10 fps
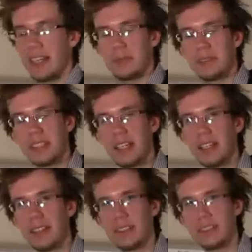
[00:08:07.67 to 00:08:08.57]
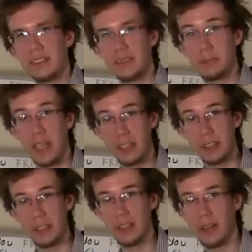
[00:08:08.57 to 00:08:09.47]
that saying, make
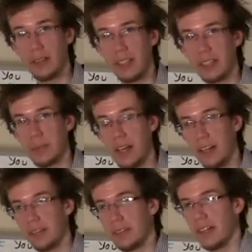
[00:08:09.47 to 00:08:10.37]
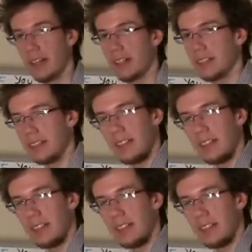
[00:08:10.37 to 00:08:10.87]
sure you know it like the back of your hand.